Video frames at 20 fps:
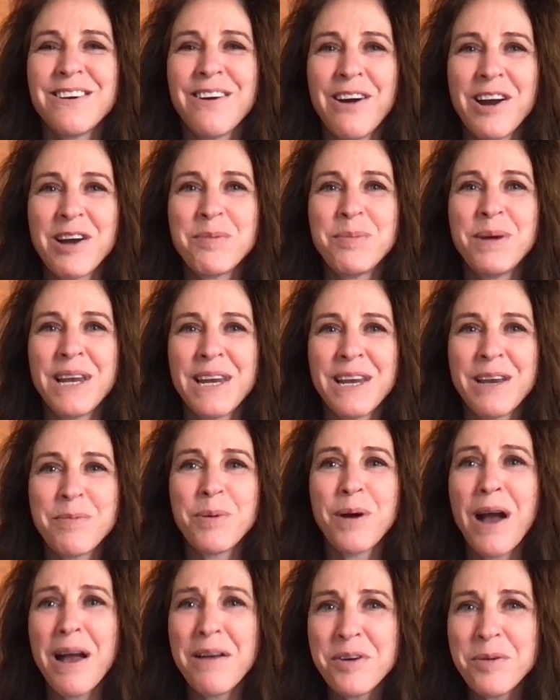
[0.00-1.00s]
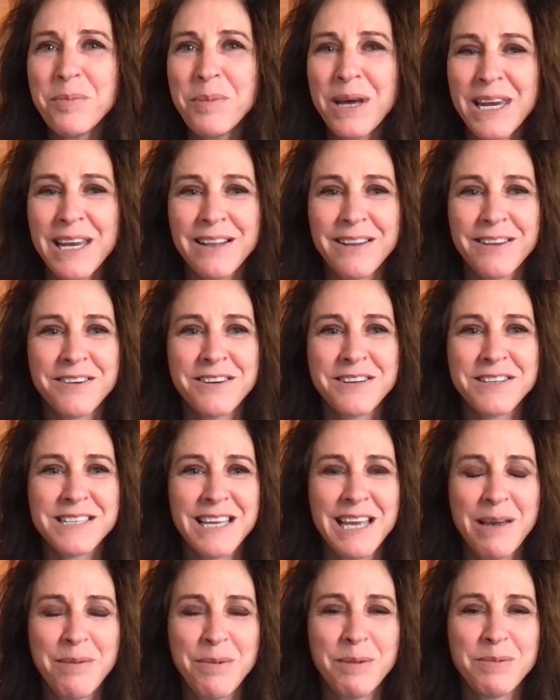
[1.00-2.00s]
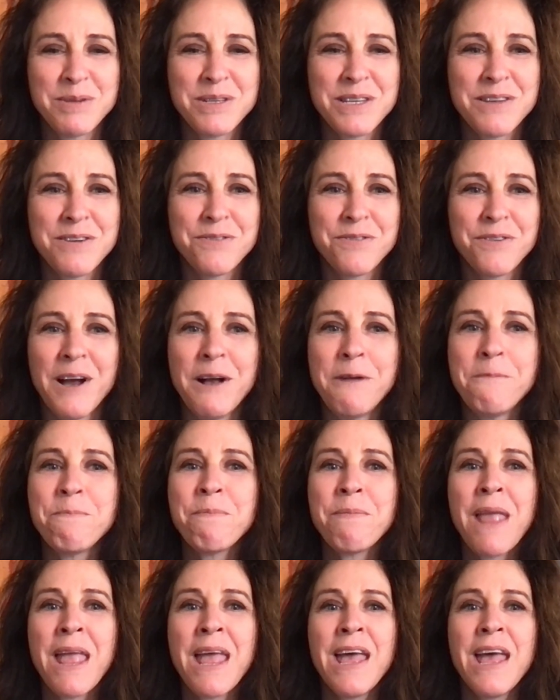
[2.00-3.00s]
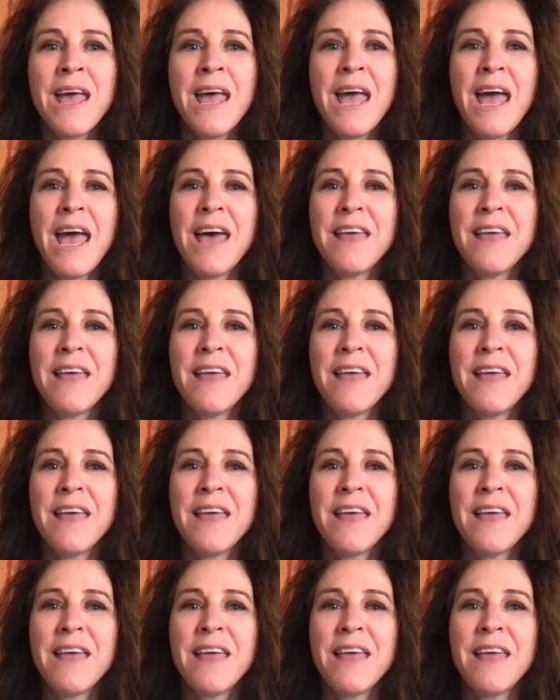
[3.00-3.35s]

hard money, private money lenders came up to the front, and